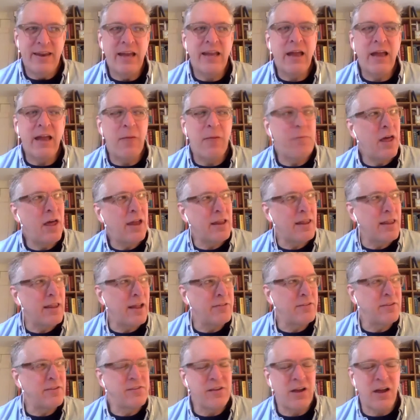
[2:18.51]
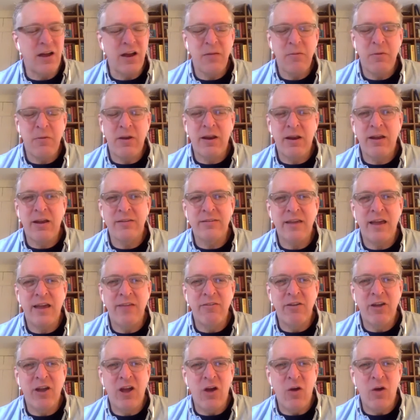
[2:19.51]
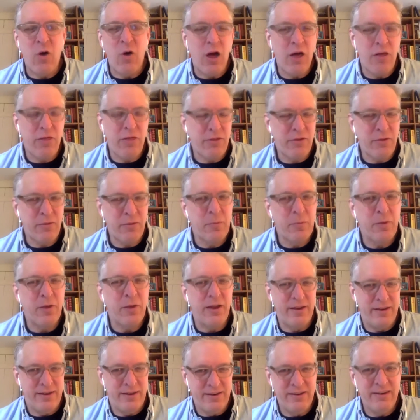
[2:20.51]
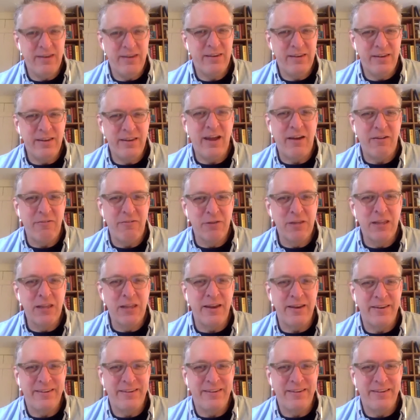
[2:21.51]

I'm not allowed to talk about it because I have a co-author, but yeah, related.